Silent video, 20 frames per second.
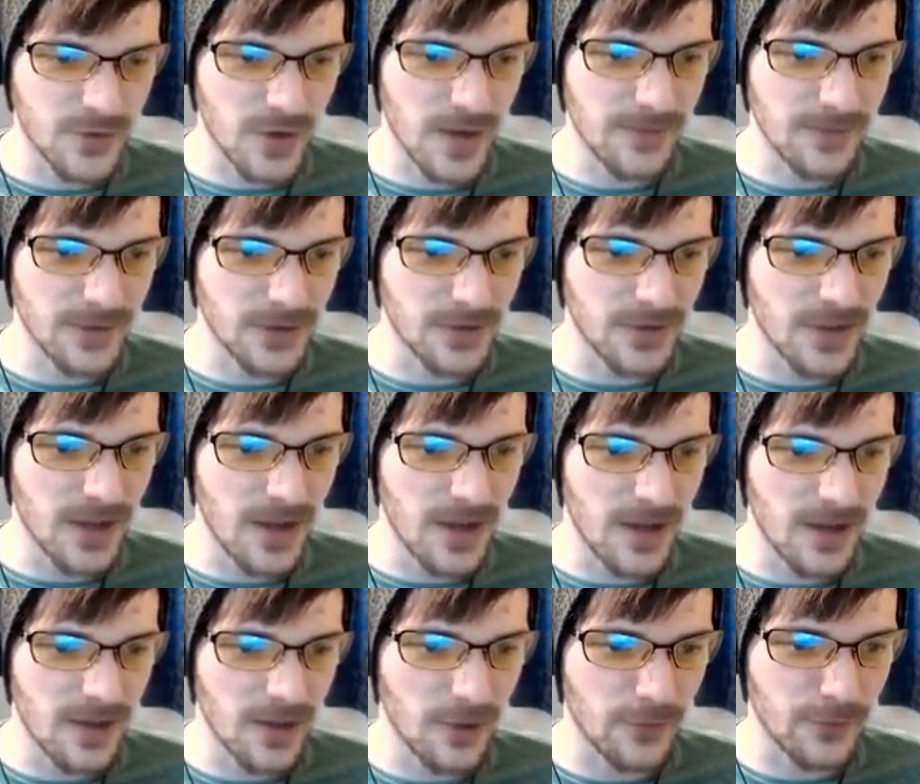driving on the uh,
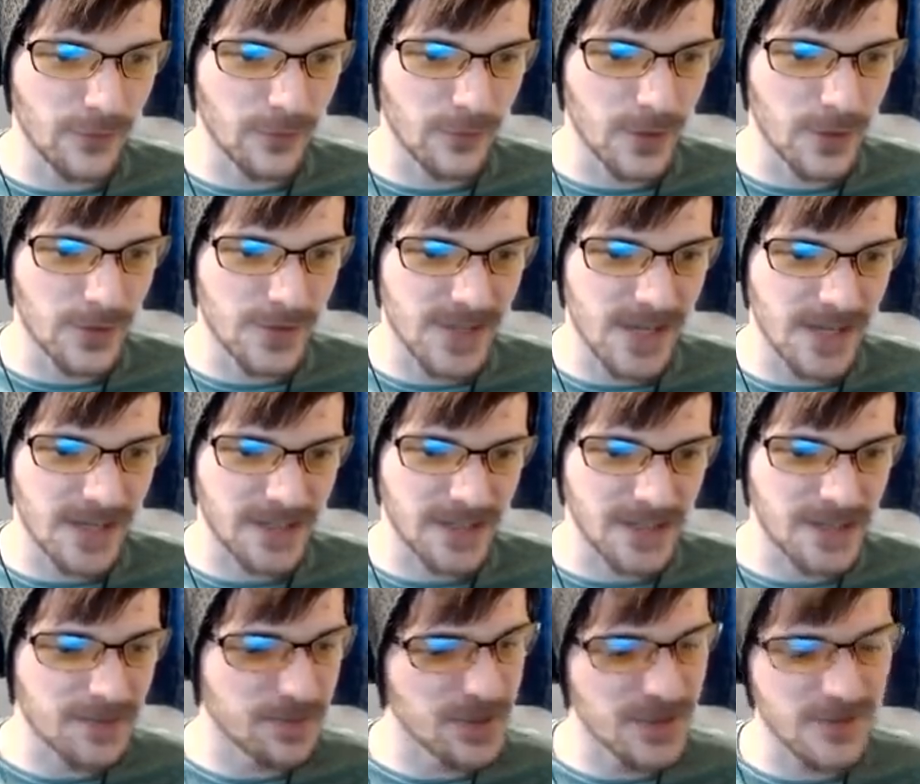off the road
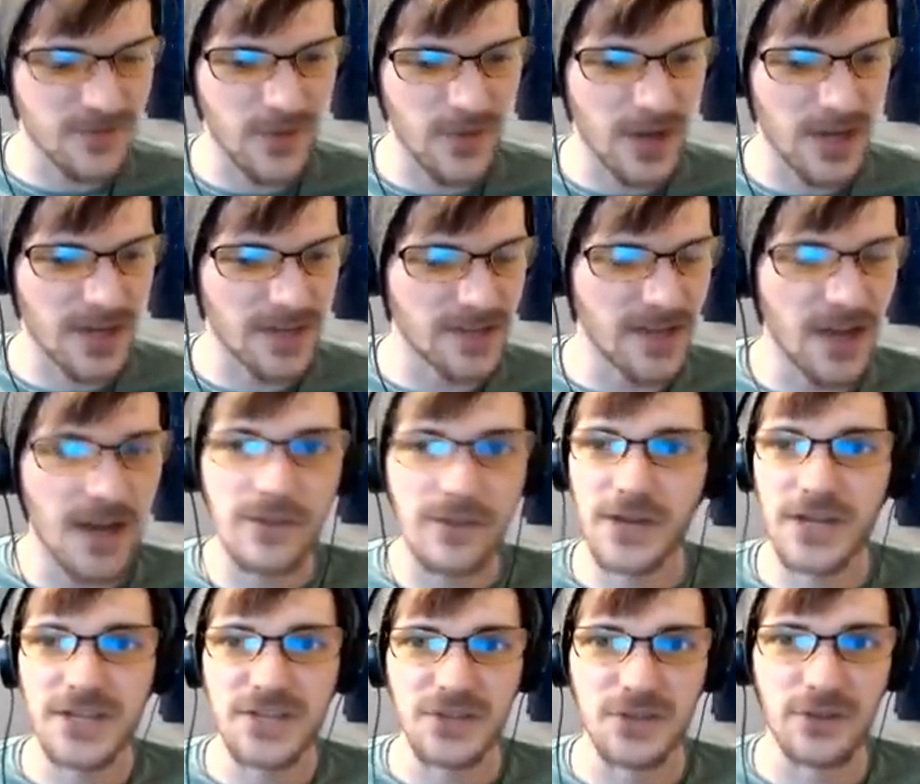technically, but it's fine. The R
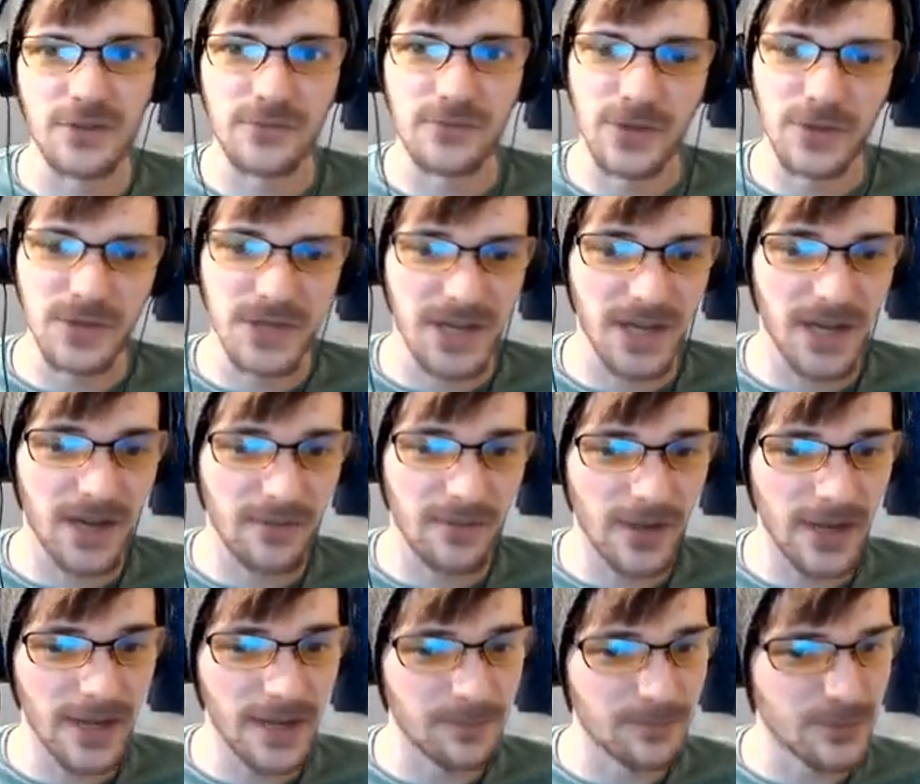eight's an off-road car,
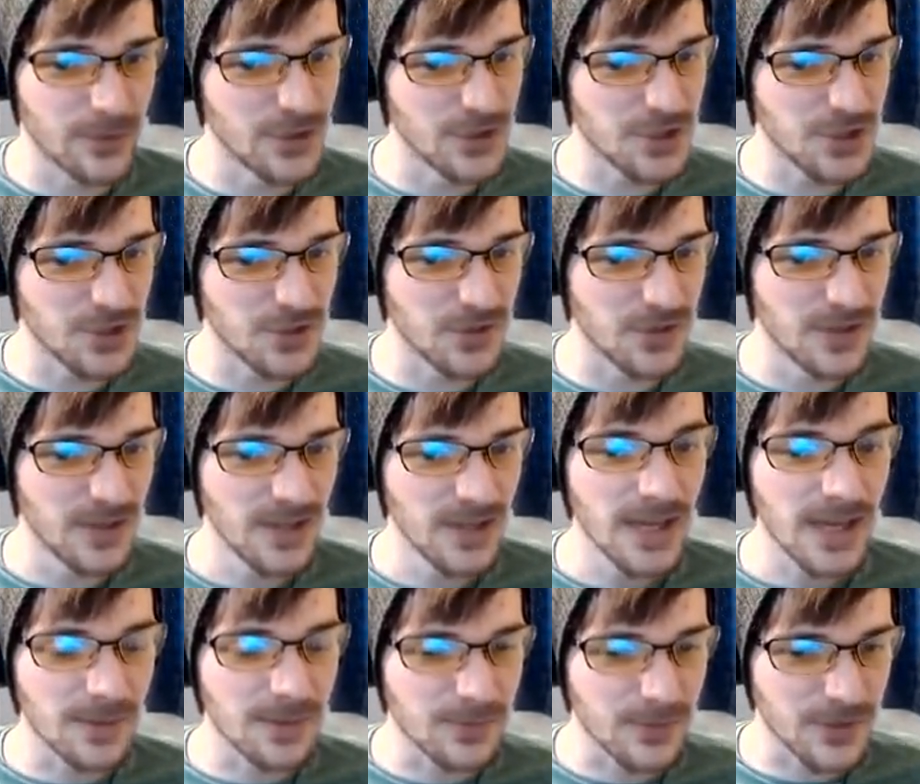right? I'm pretty sure.
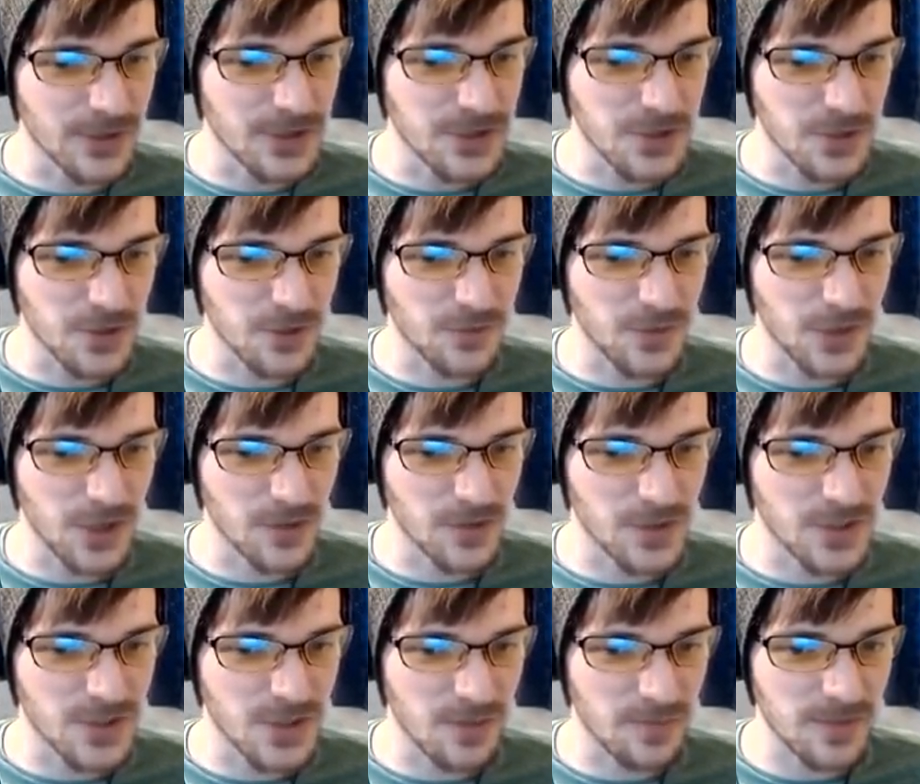I'm pretty sure if you go
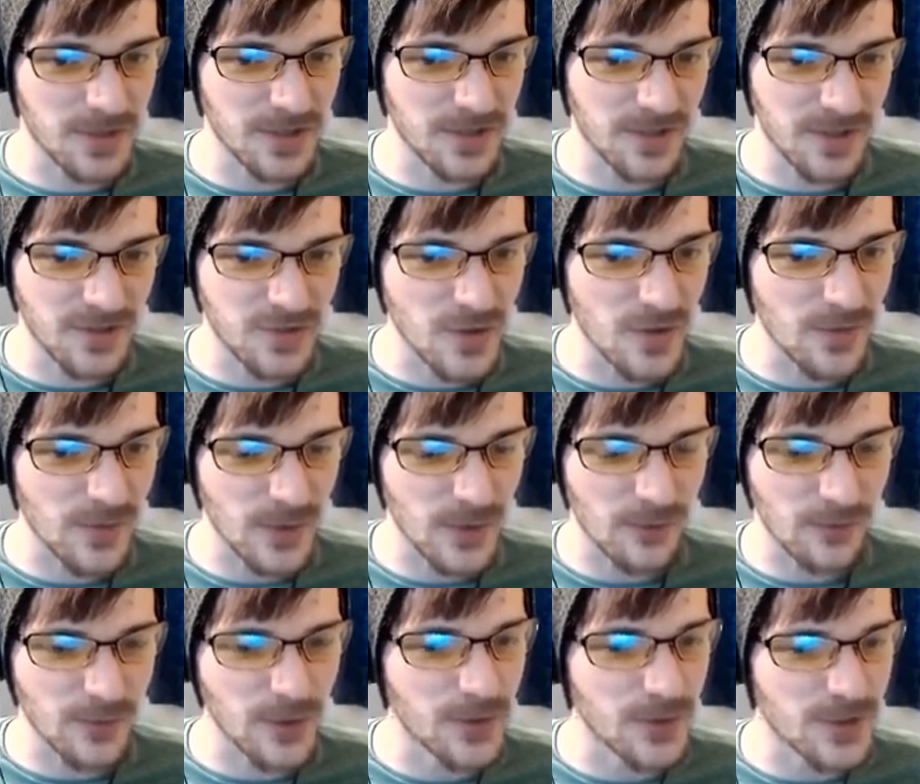on Top Gear, they drove it
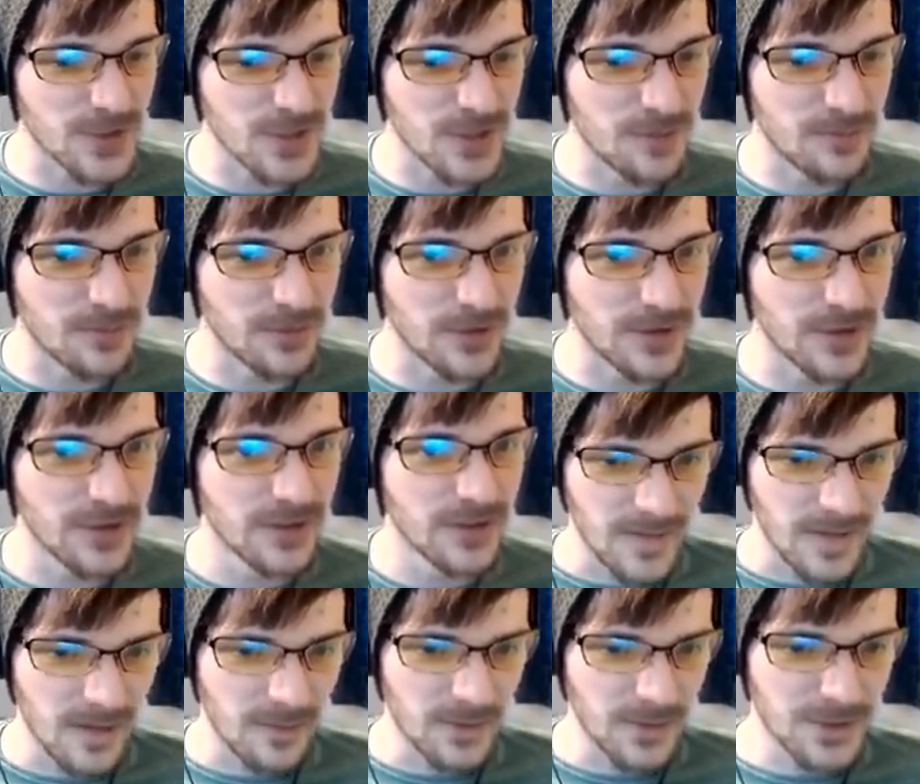off-road at some point.
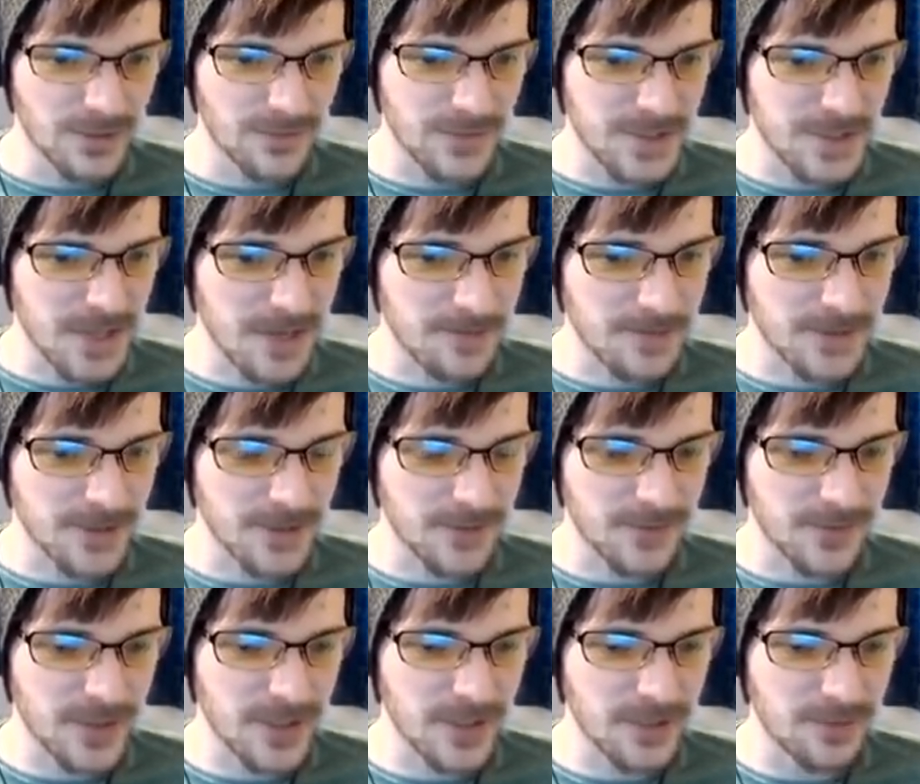I wonder if this episode
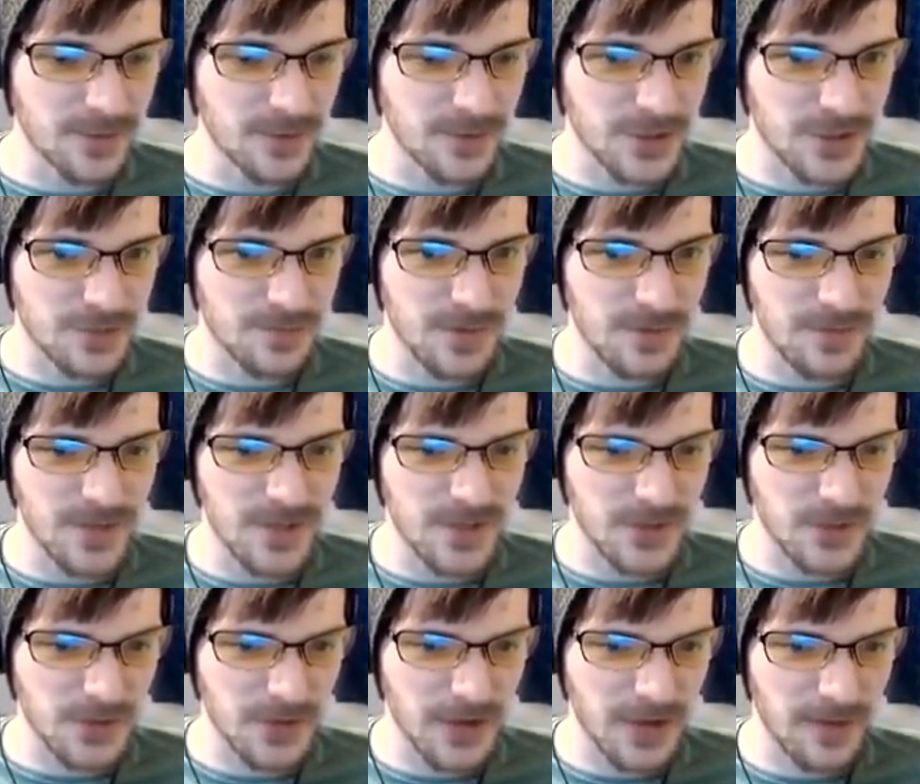really will just be me
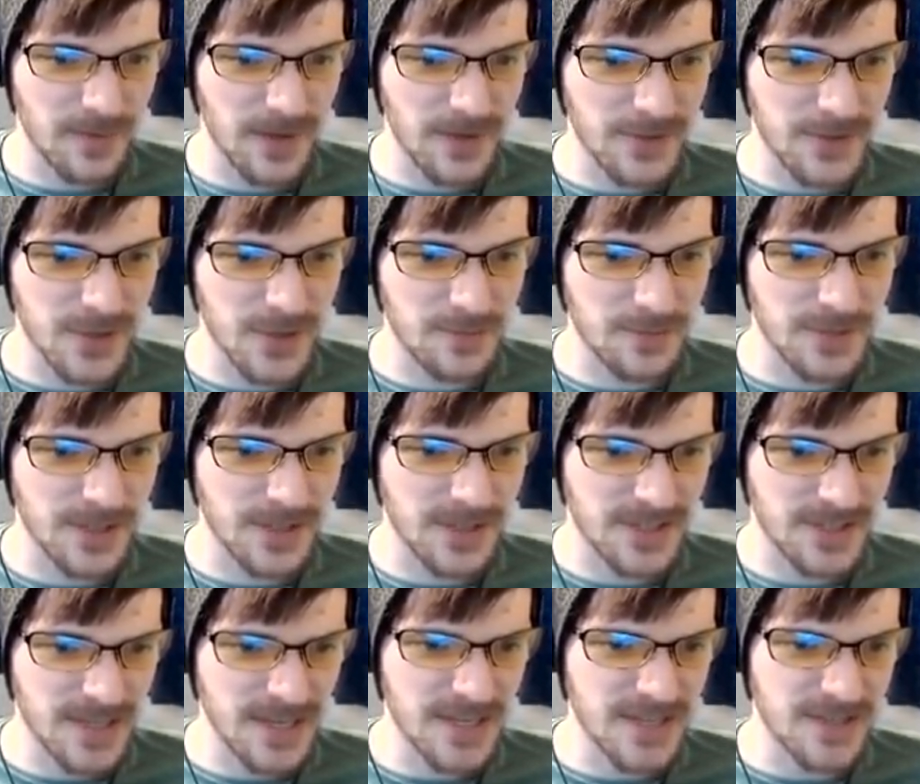talking about Top Gear,
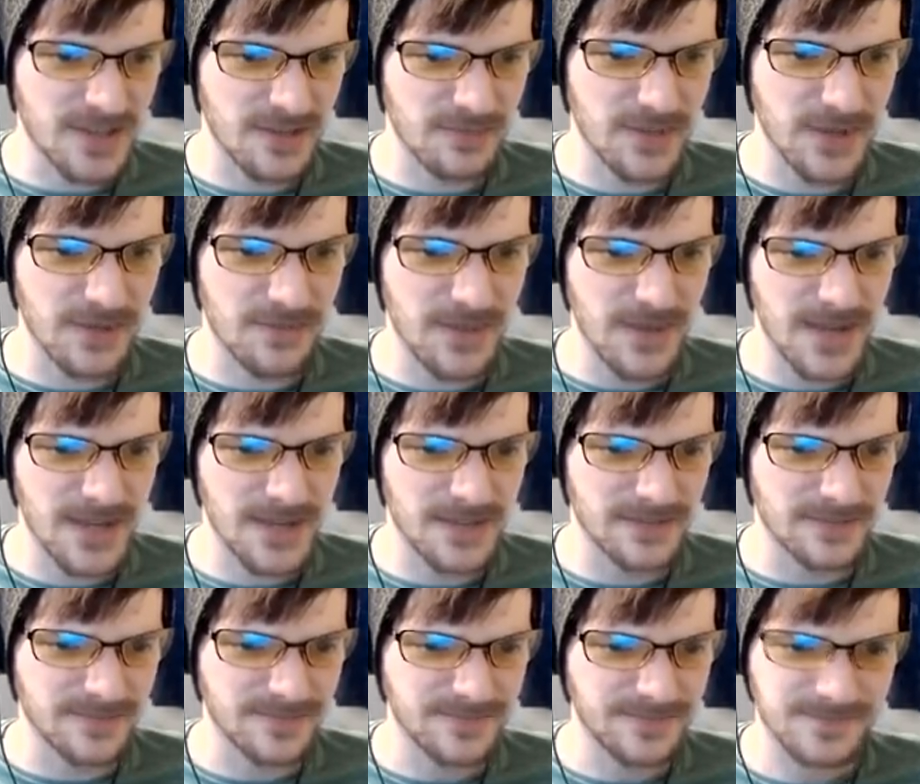because that is like my
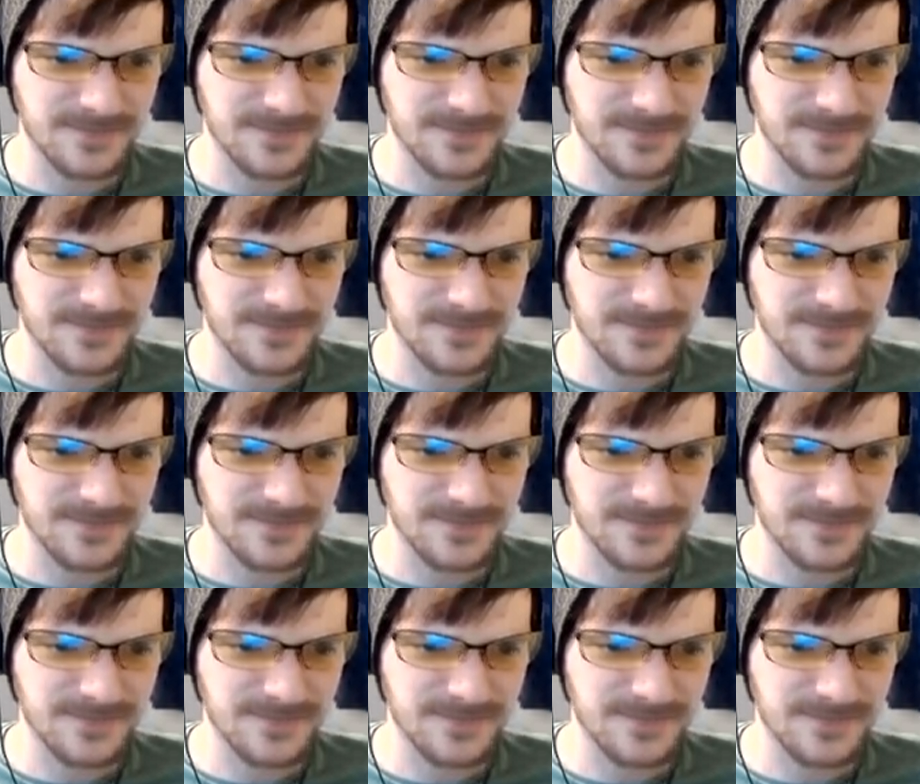main,